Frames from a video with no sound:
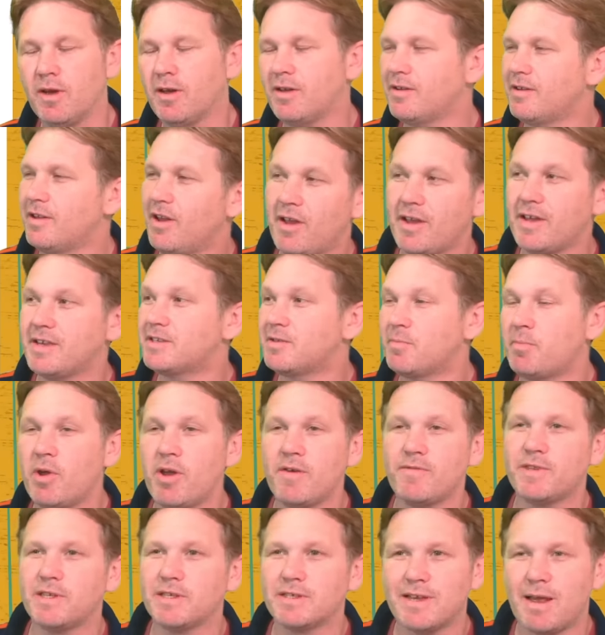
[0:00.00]
like, it's the
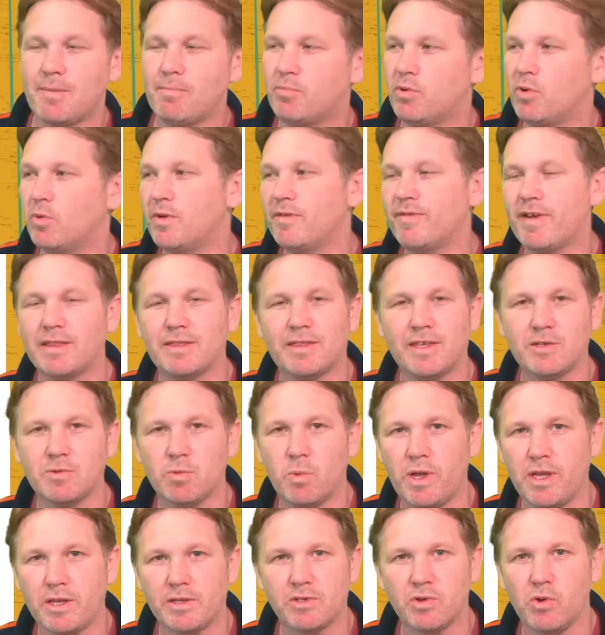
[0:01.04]
perfect example. We've had this
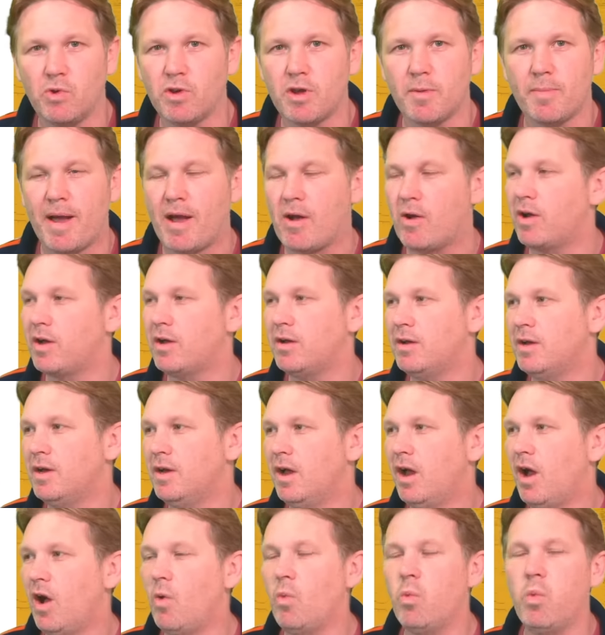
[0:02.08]
week talk about
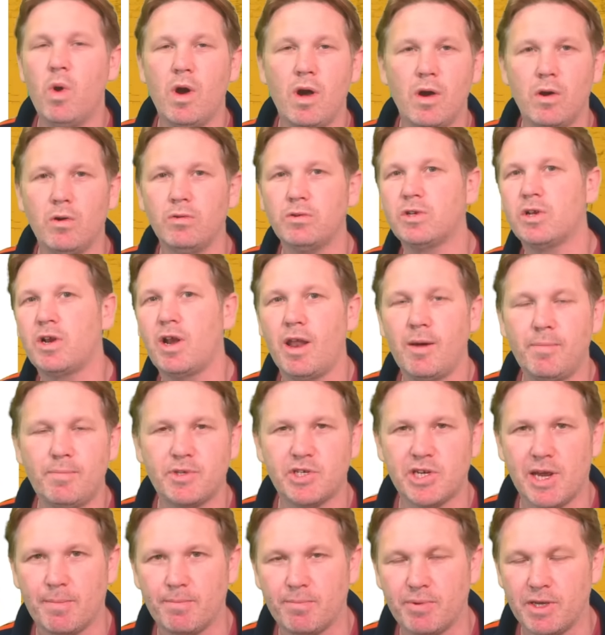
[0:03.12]
a world club
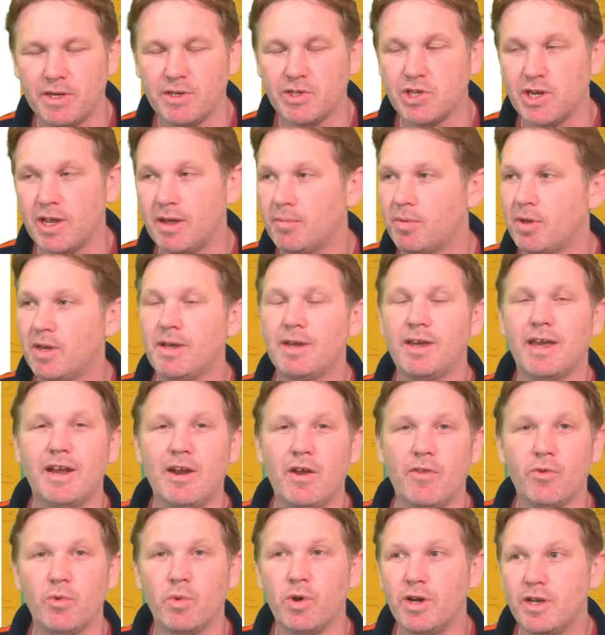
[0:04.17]
championship. In
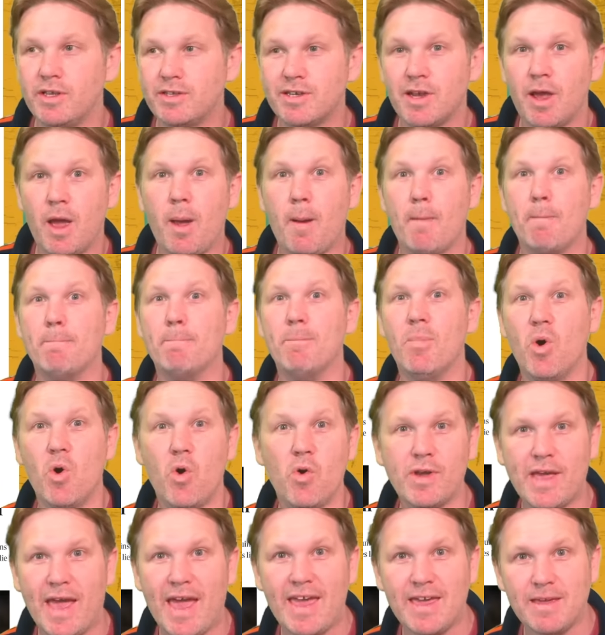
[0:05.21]
other words, more
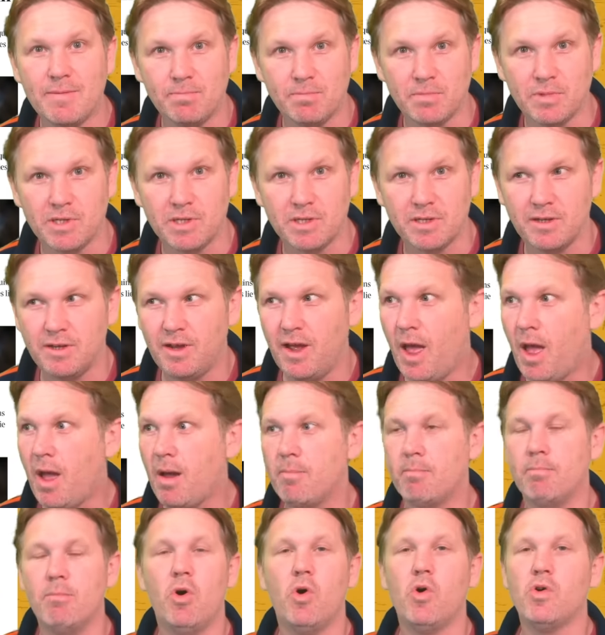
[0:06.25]
games,
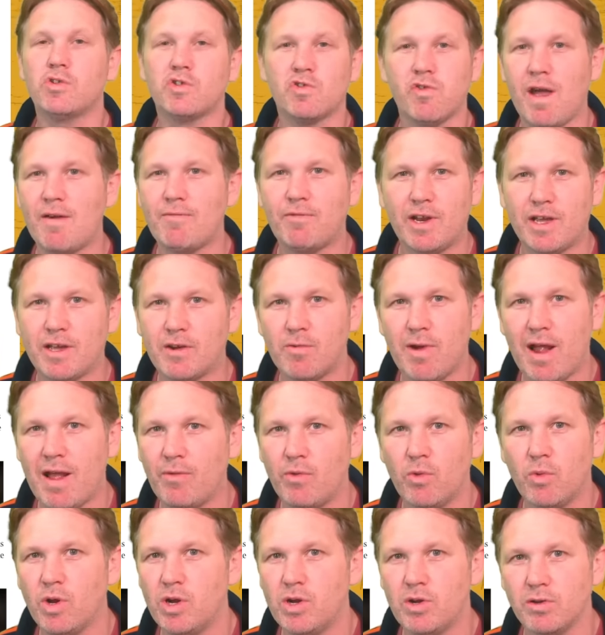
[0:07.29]
more travelling around the
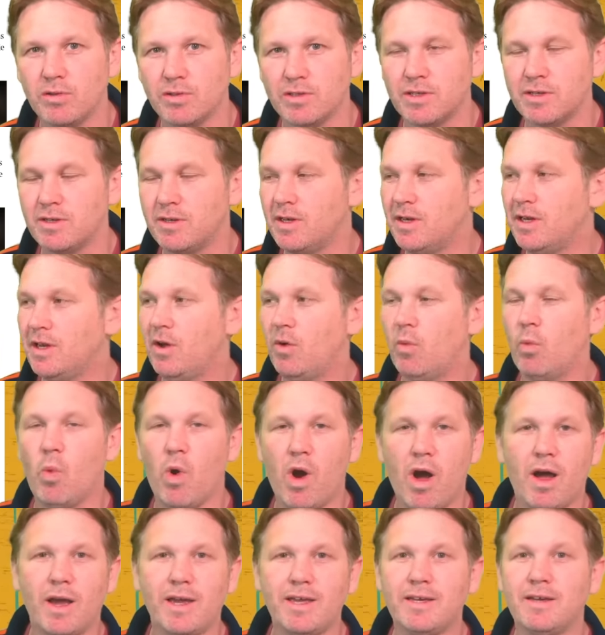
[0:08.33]
world.
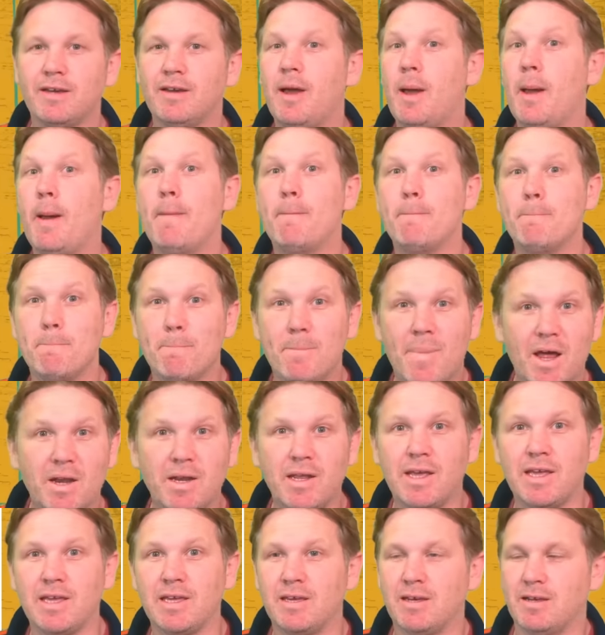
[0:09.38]
Why?
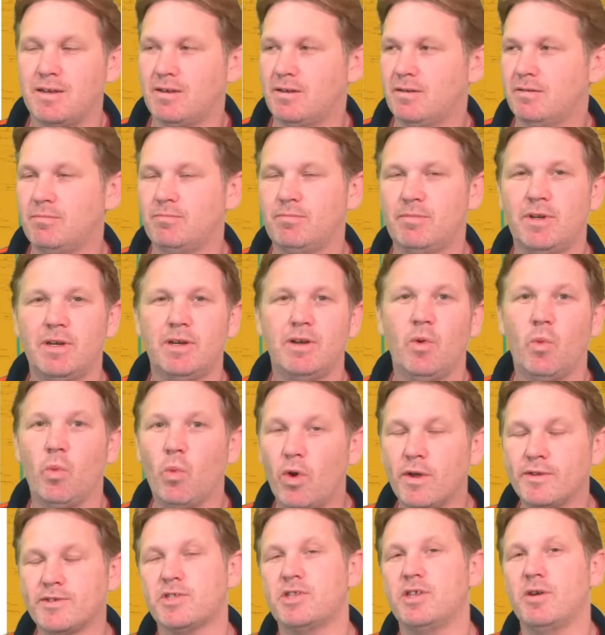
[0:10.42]
Money.
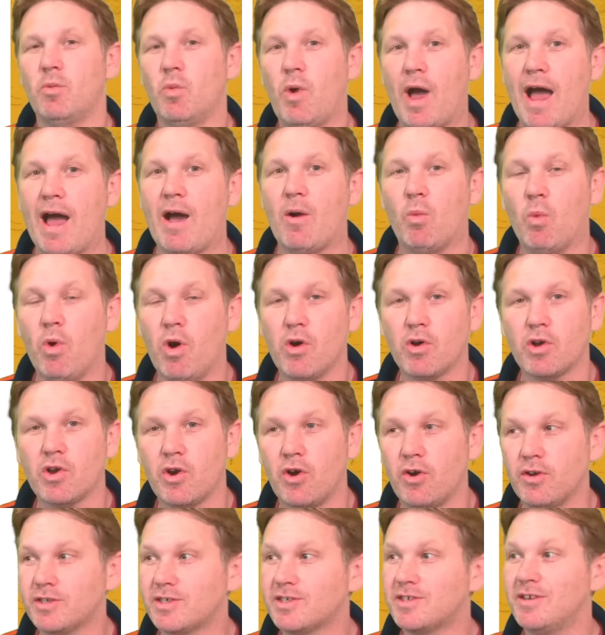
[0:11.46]
At what
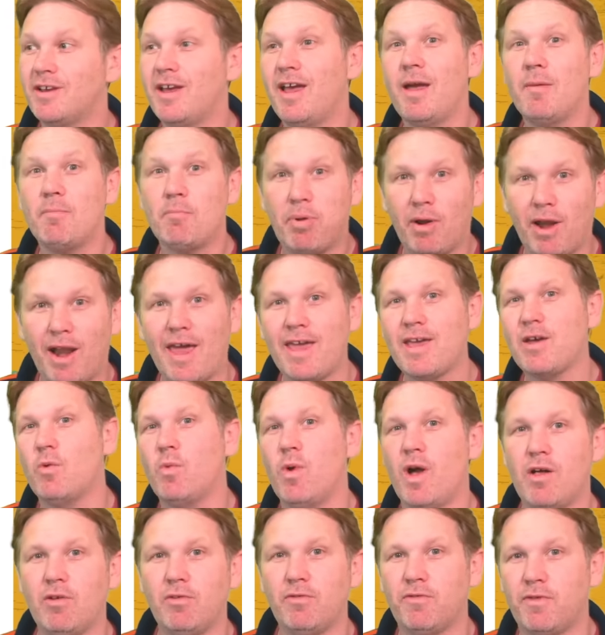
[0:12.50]
cost? Player
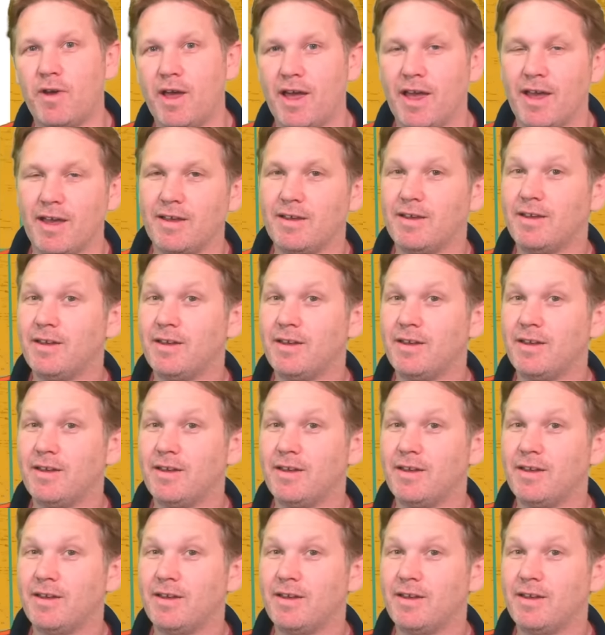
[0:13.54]
welfare.